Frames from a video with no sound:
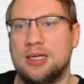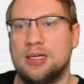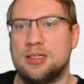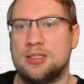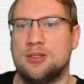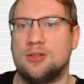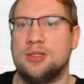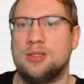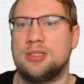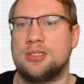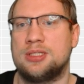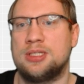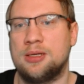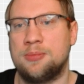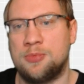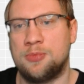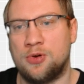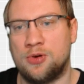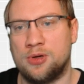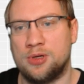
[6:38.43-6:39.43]
So the
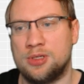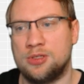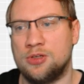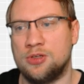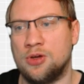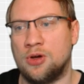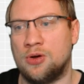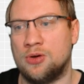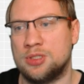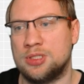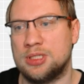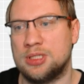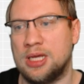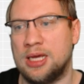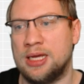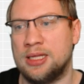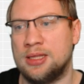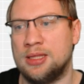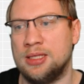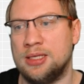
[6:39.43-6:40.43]
set point goes
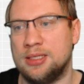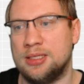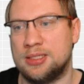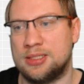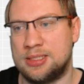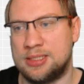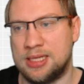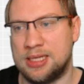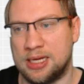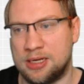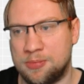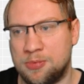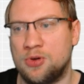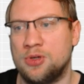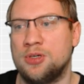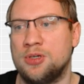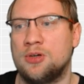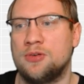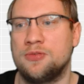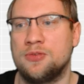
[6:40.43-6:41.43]
at the set
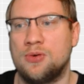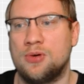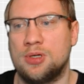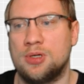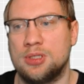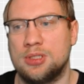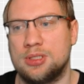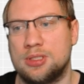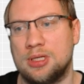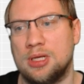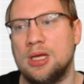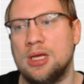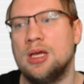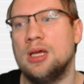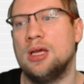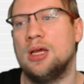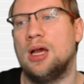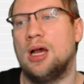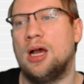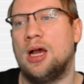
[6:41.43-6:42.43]
point, of course.
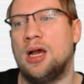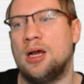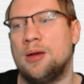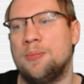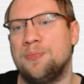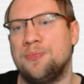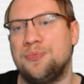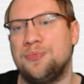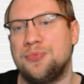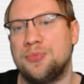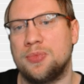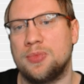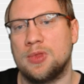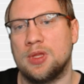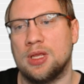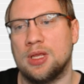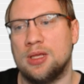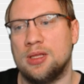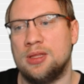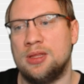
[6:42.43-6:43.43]

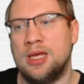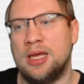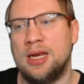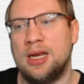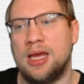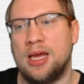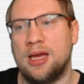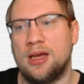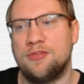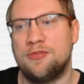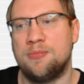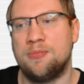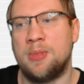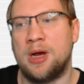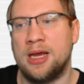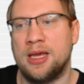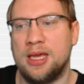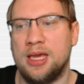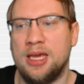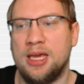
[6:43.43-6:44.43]
Then I have
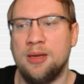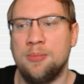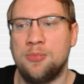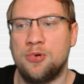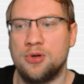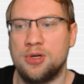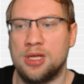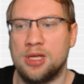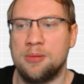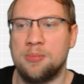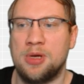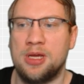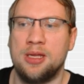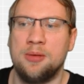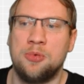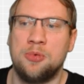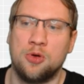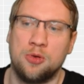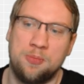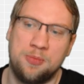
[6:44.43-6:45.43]
my input and my
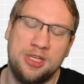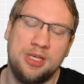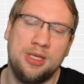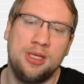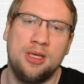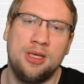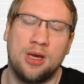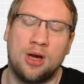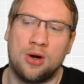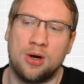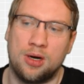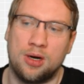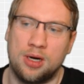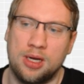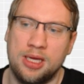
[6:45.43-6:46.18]
input PER.